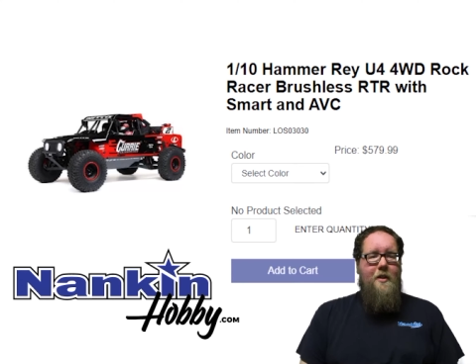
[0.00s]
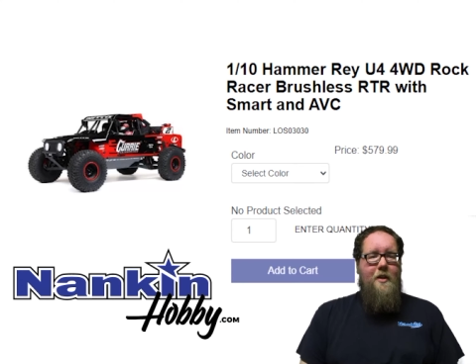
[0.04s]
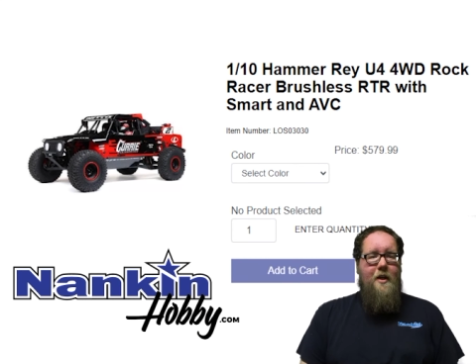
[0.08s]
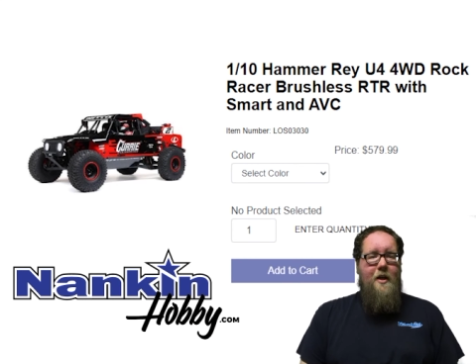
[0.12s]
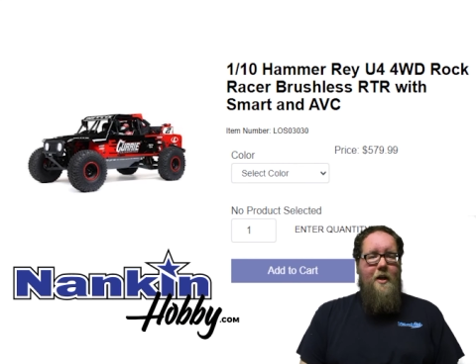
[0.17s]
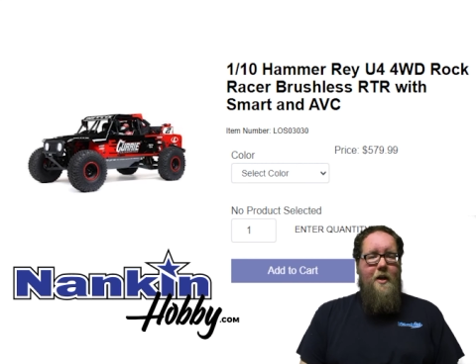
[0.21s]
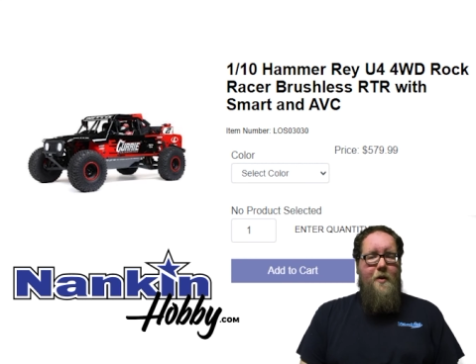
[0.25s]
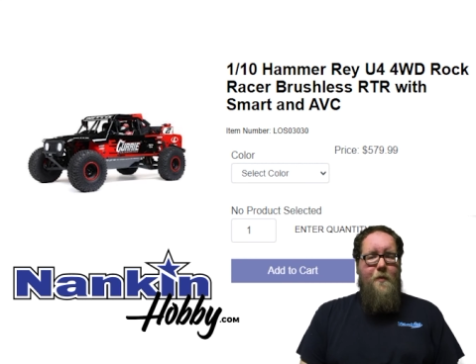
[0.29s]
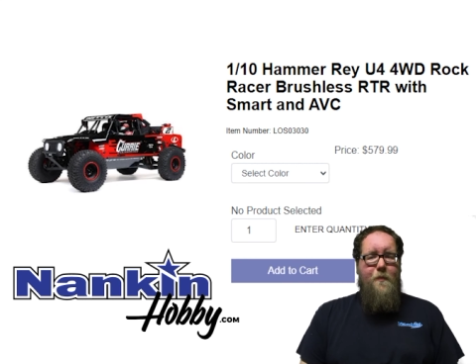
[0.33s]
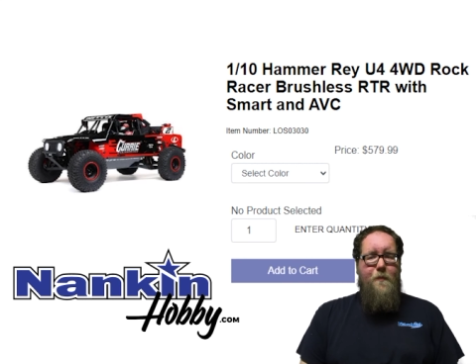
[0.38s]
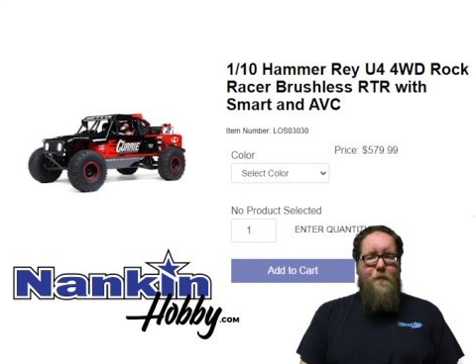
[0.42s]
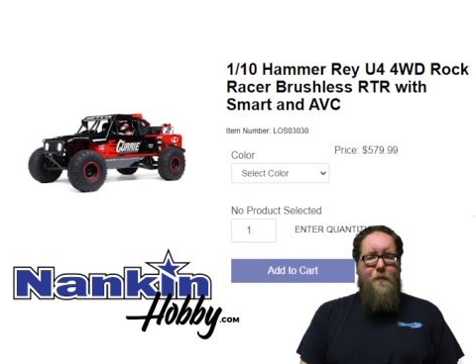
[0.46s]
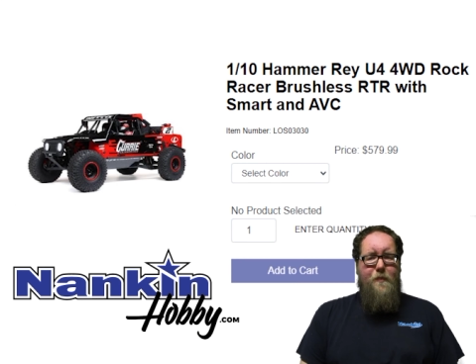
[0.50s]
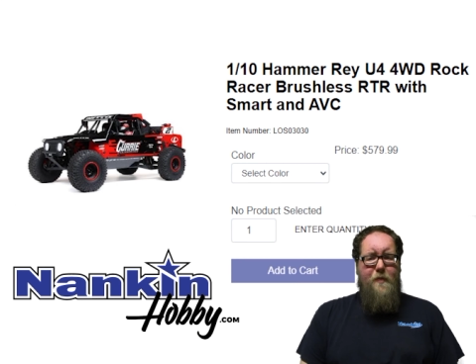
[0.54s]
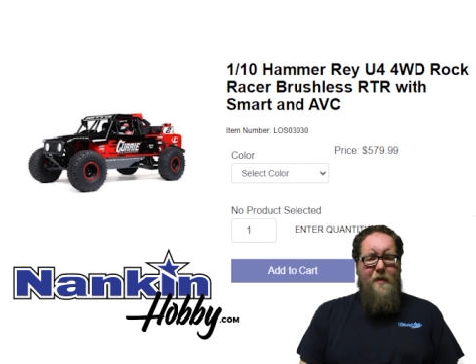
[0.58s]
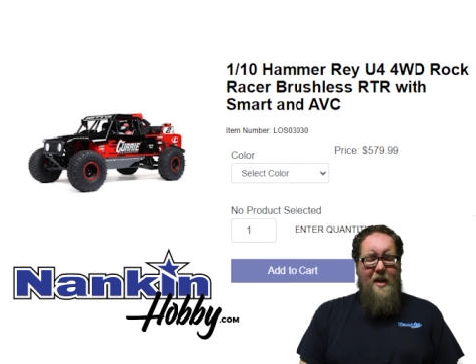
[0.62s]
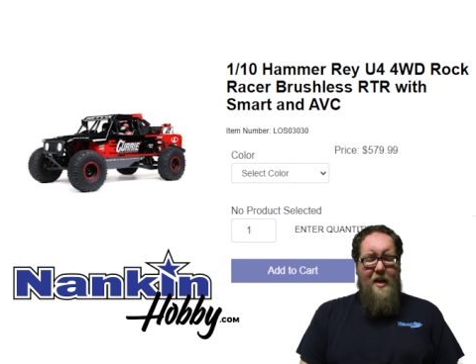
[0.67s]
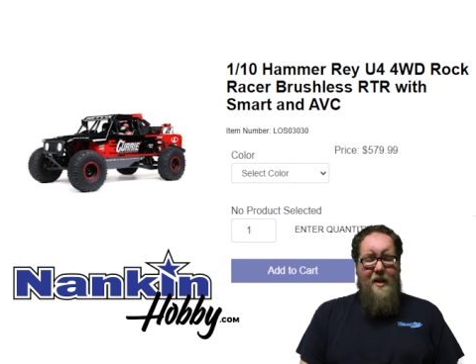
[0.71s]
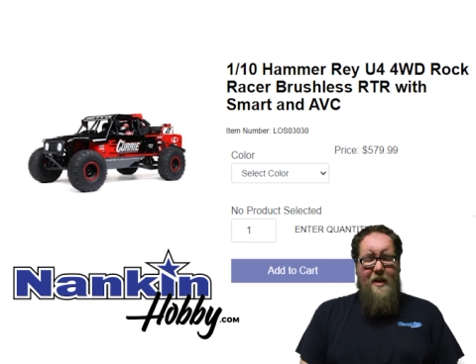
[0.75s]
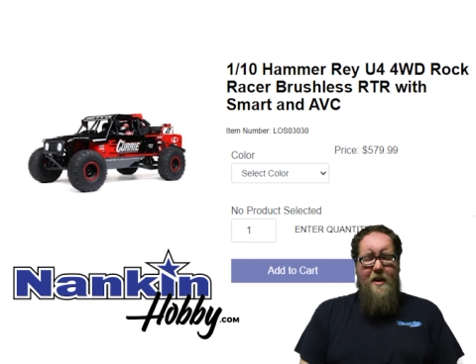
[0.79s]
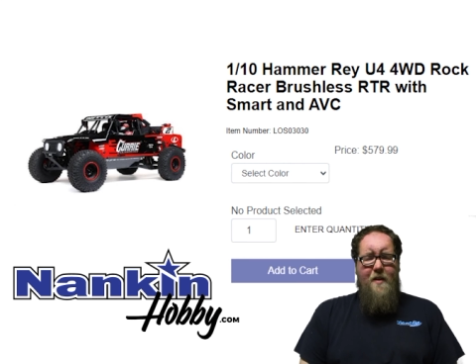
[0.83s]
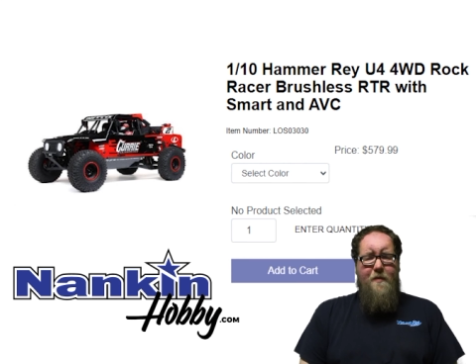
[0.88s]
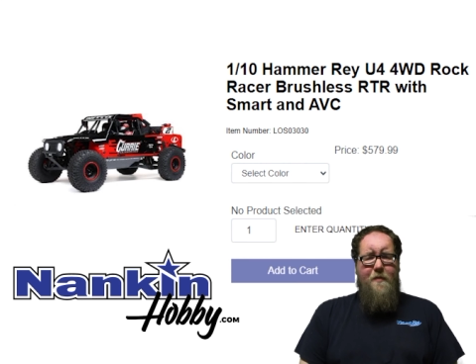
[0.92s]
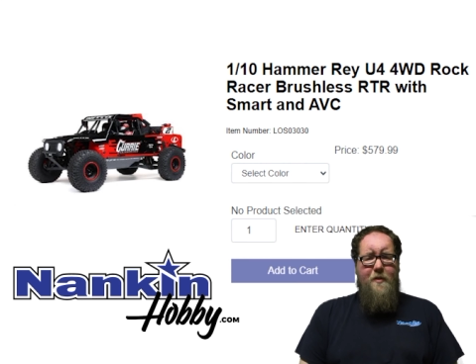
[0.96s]

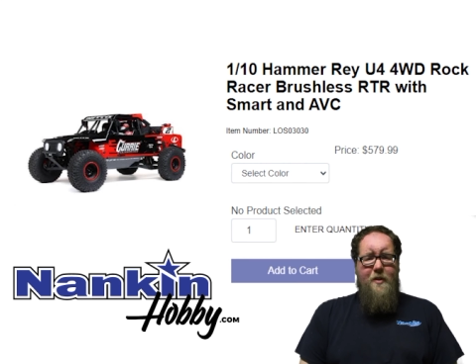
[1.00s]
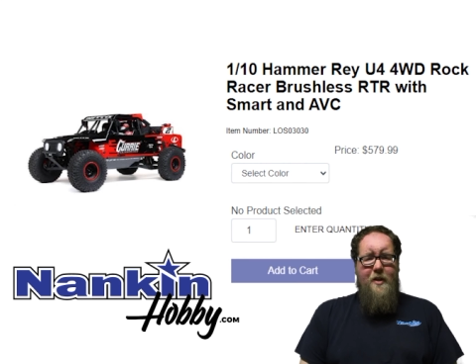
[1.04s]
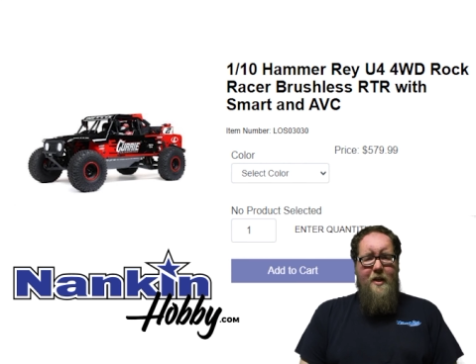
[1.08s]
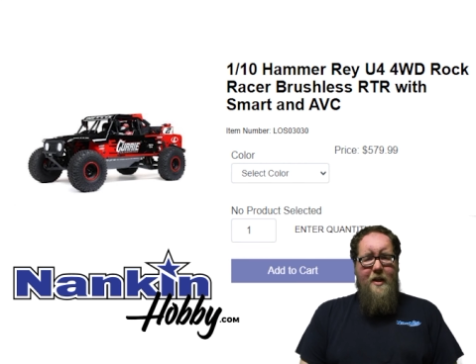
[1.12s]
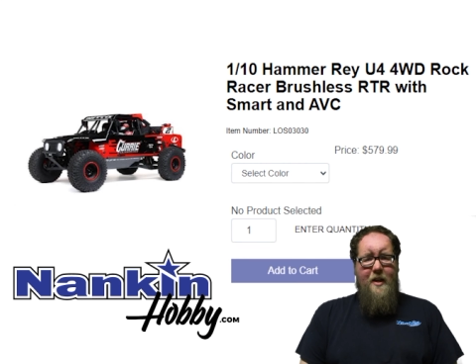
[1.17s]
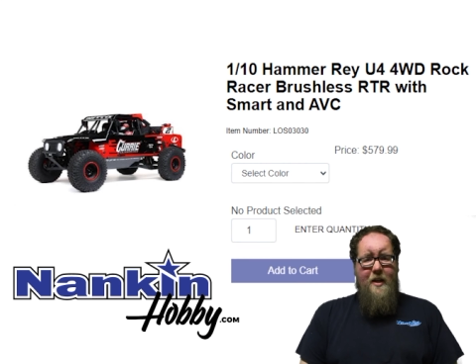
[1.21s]
I definitely